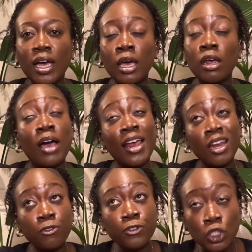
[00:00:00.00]
I, I
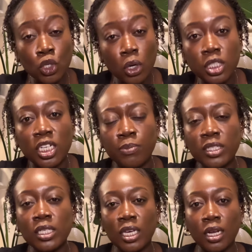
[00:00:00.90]
love physiology in
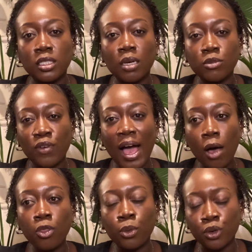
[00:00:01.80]
particular in terms of
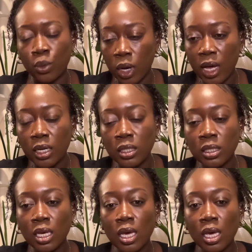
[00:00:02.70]
how the body works.